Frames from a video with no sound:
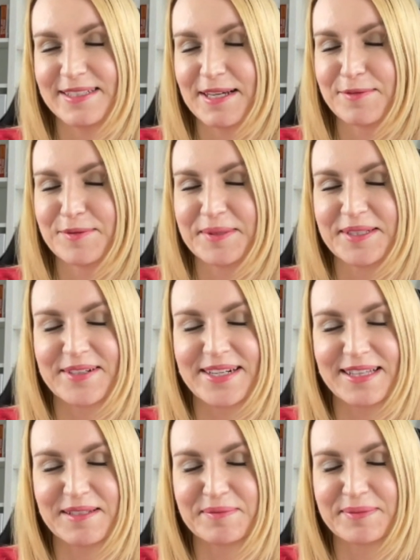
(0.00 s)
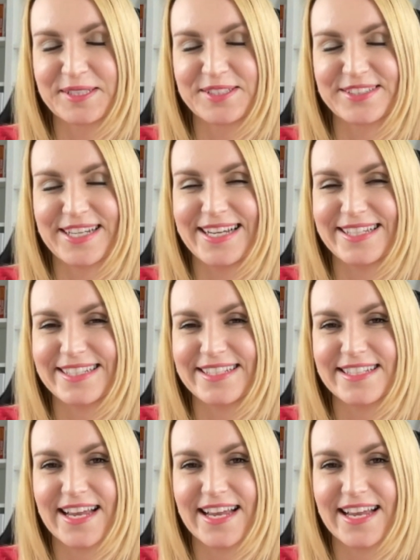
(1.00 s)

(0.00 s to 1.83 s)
That would be greatly appreciated.